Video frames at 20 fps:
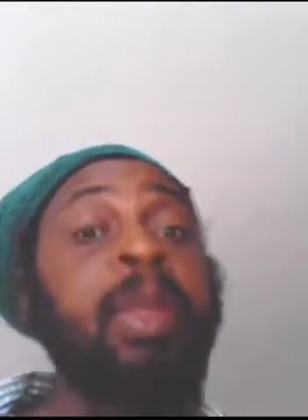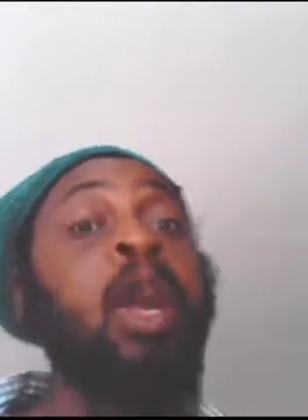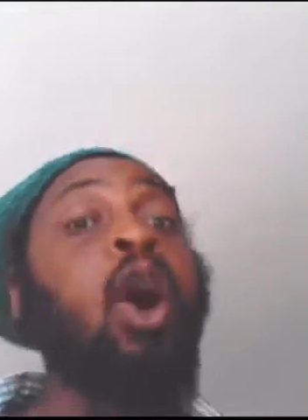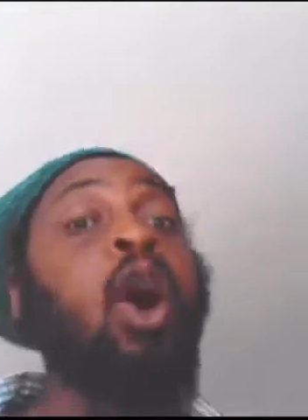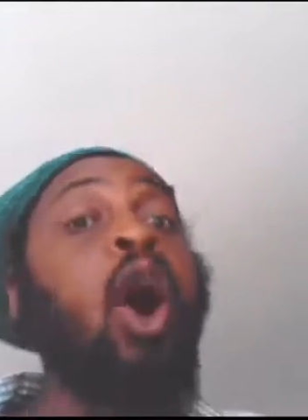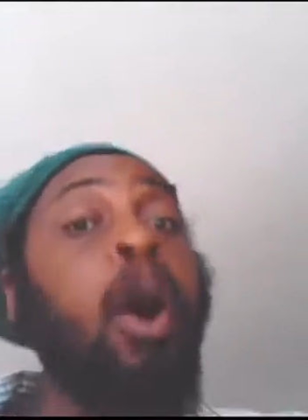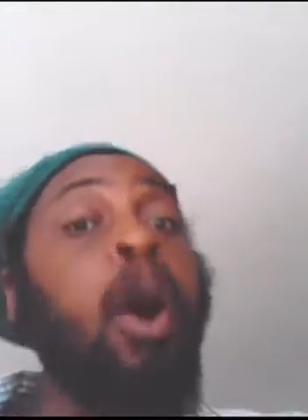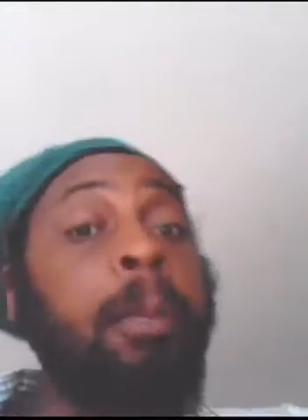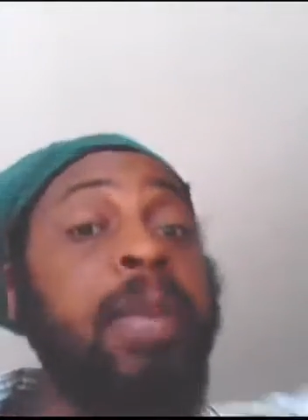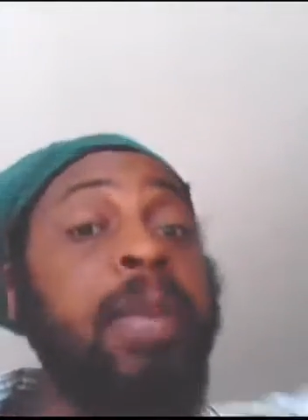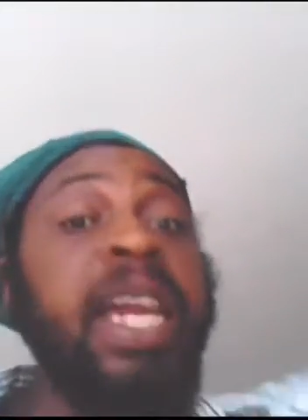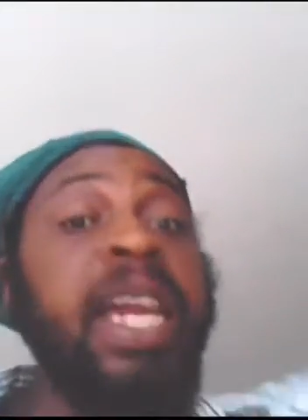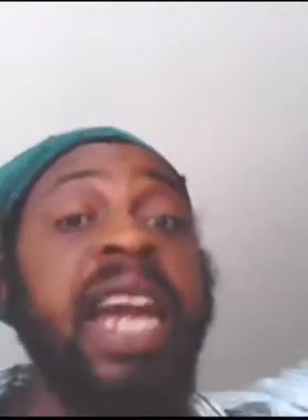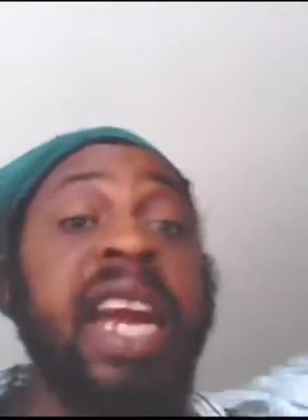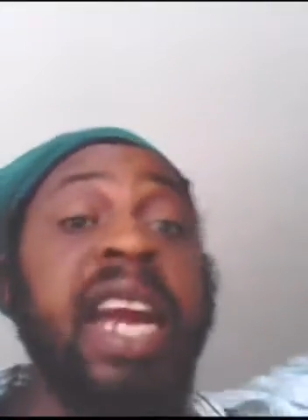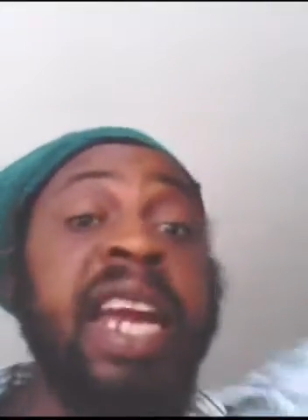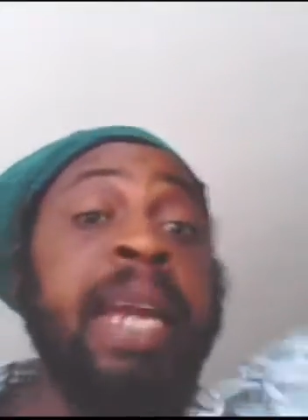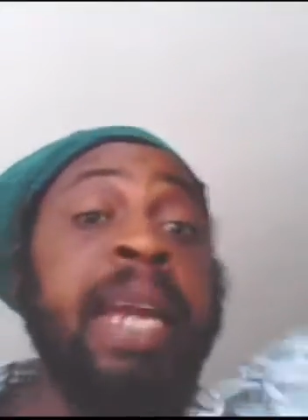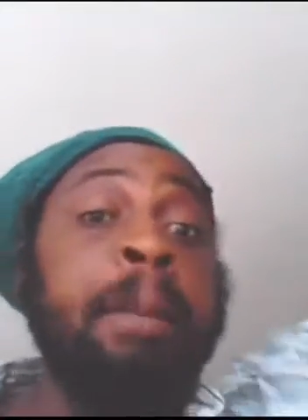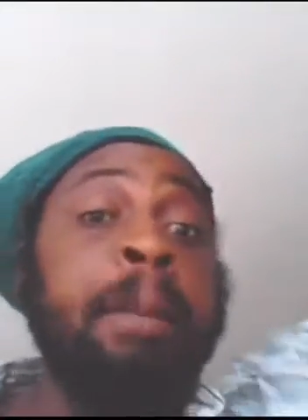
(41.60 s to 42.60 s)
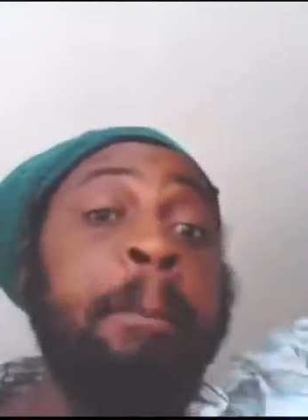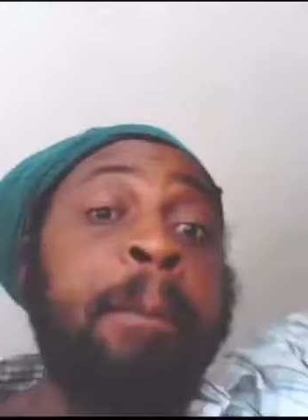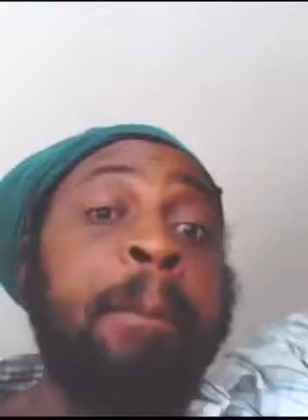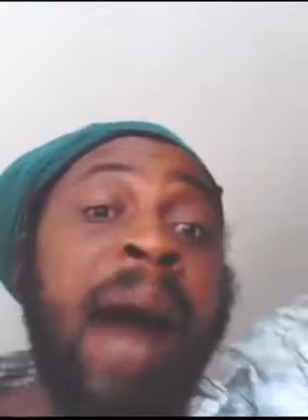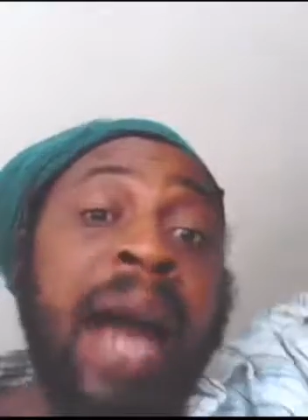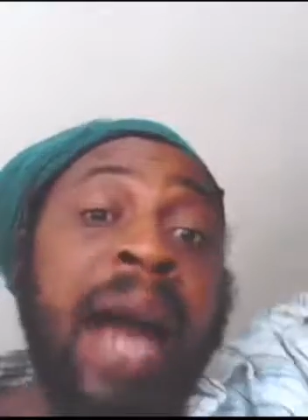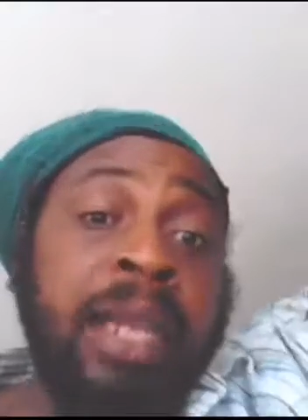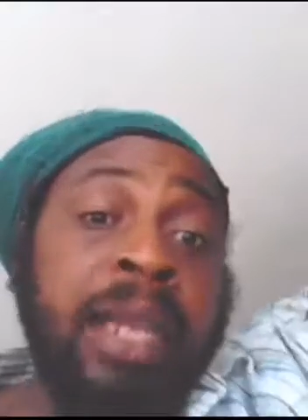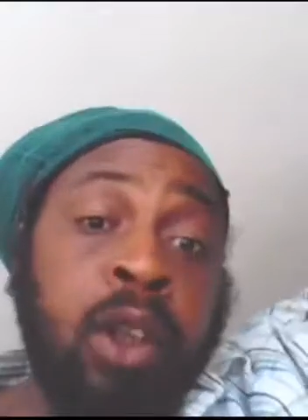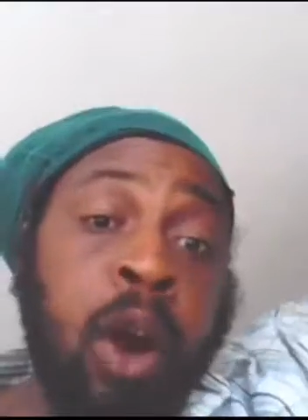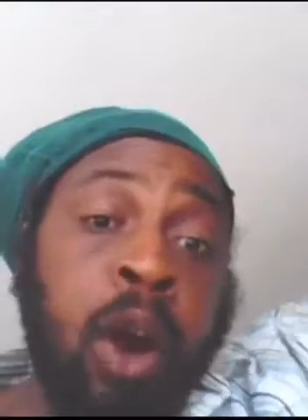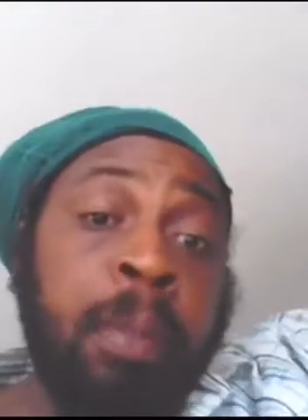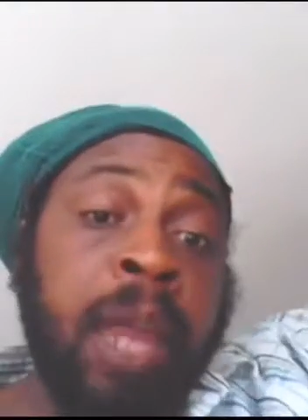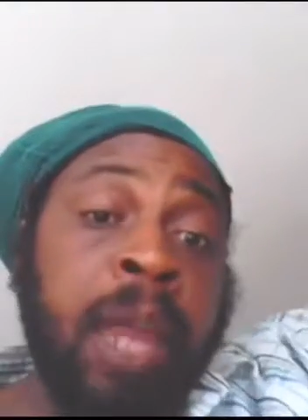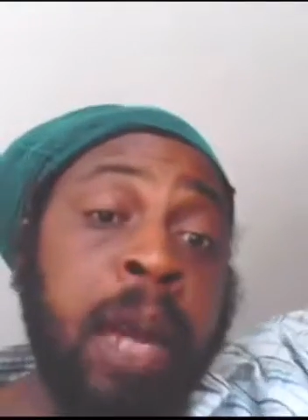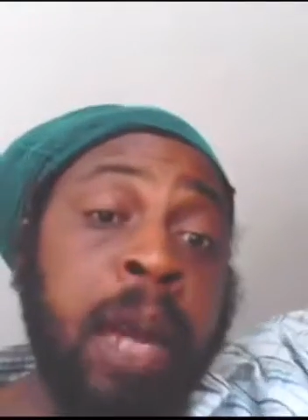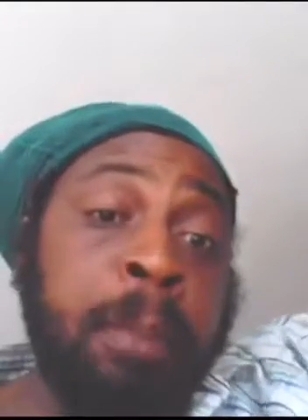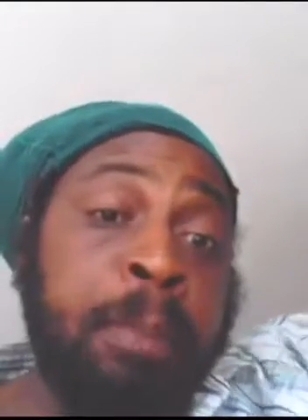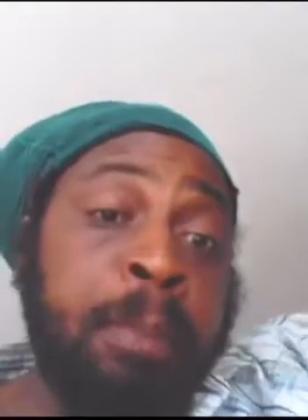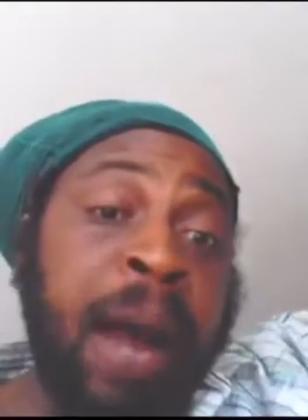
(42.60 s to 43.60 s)
up there in Pan, up
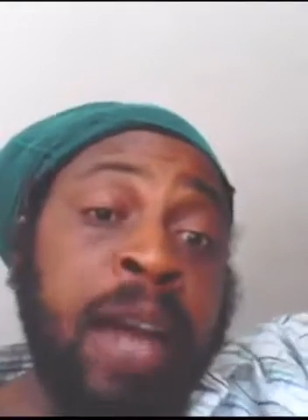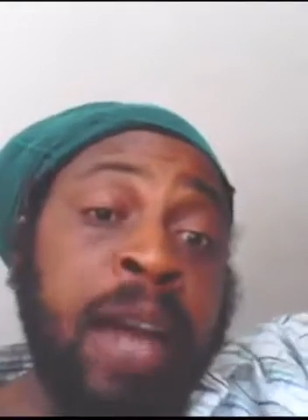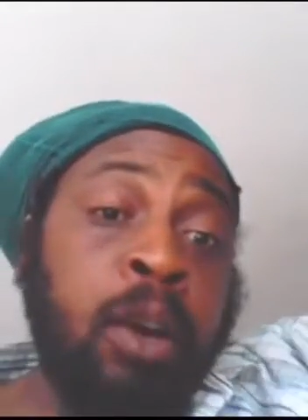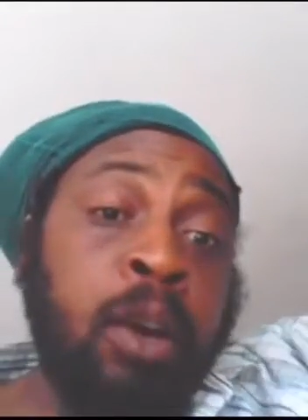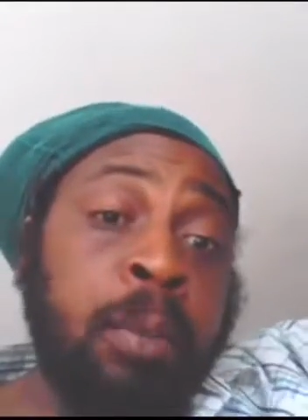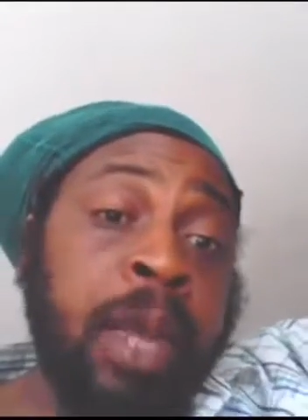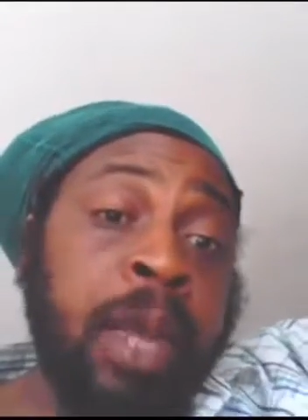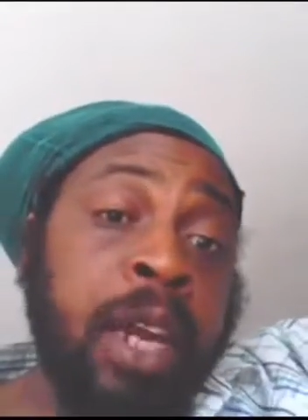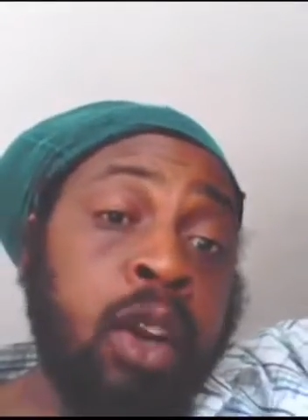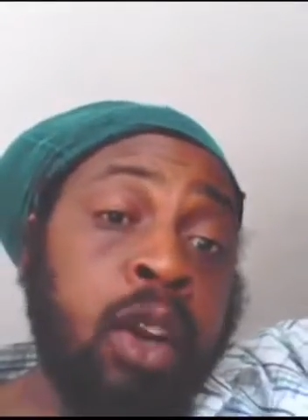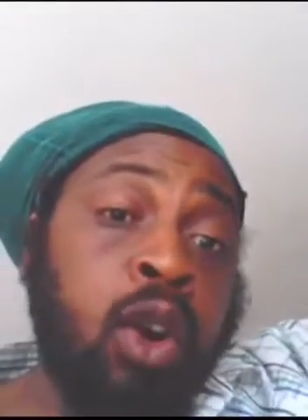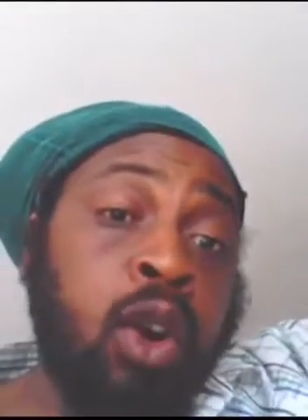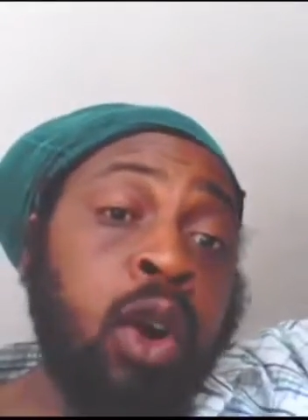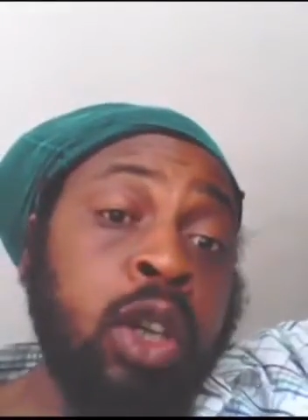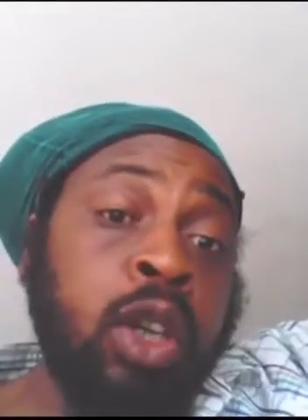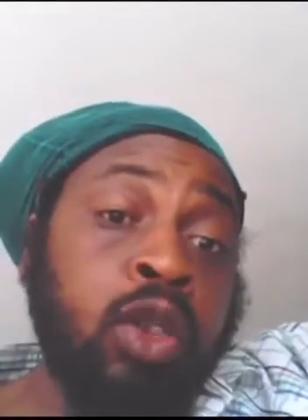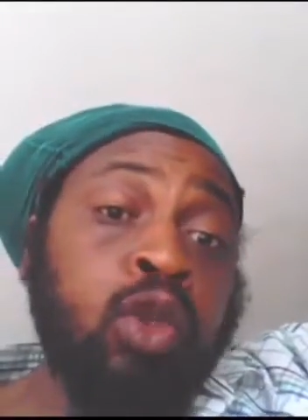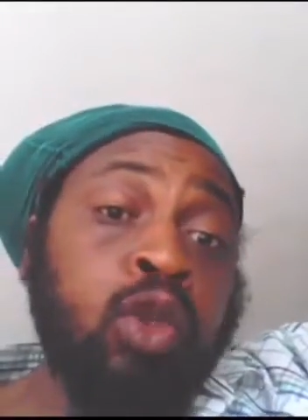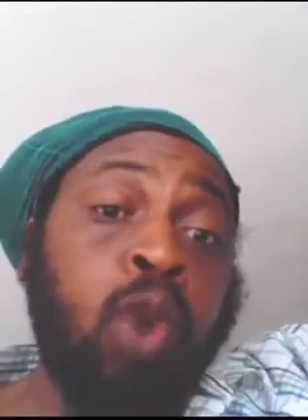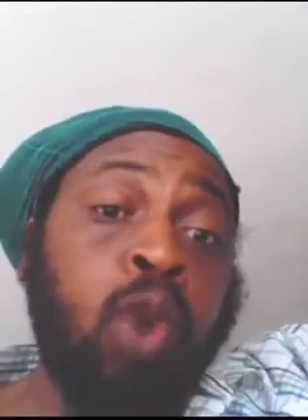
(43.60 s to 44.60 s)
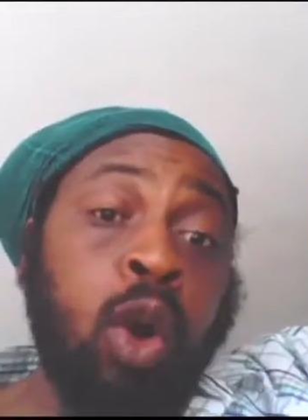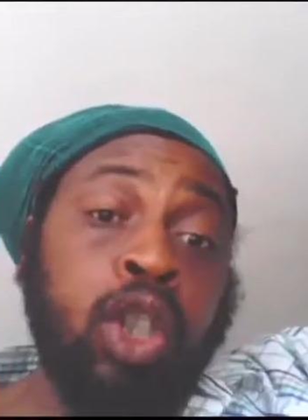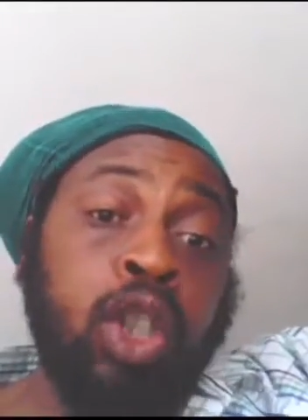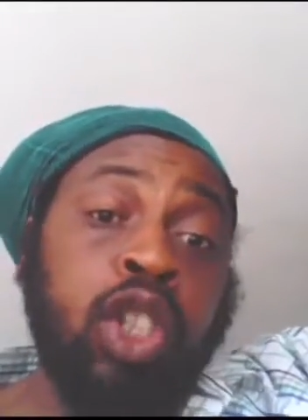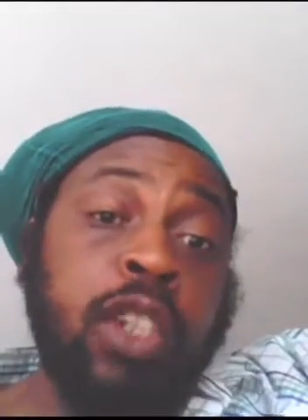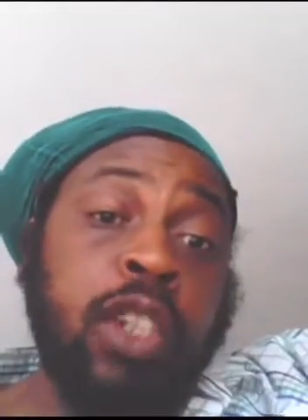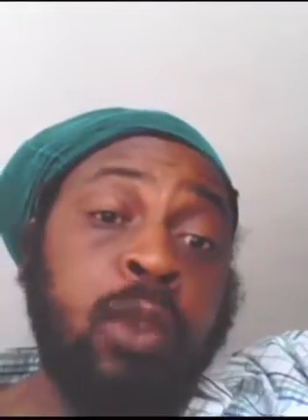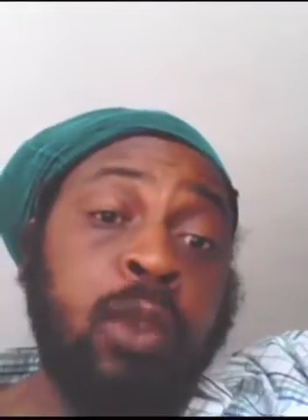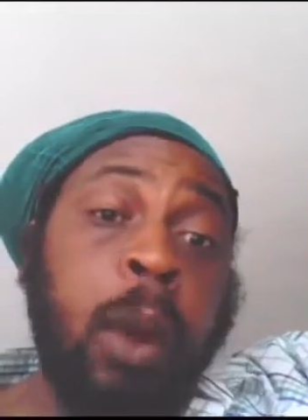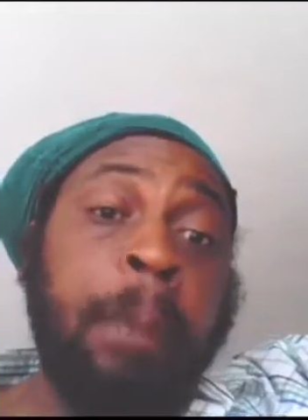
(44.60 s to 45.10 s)
there in Pan, up there going to Roaches,